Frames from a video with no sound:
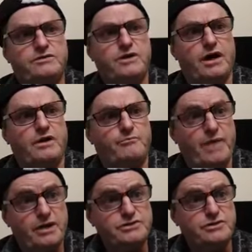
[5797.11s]
the
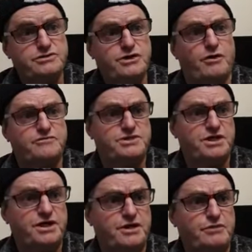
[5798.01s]
mountains of
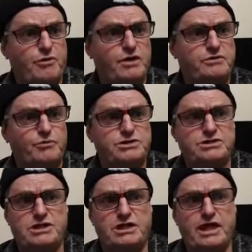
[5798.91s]
Seir, right, which
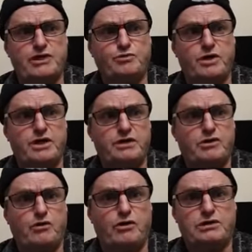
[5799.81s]
is the land where
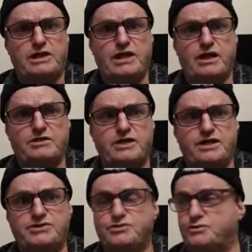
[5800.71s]
God allowed
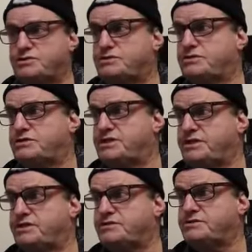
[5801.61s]
Esau's
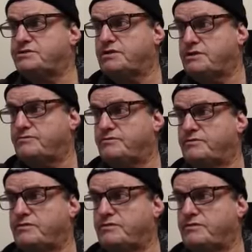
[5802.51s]
descendants to live.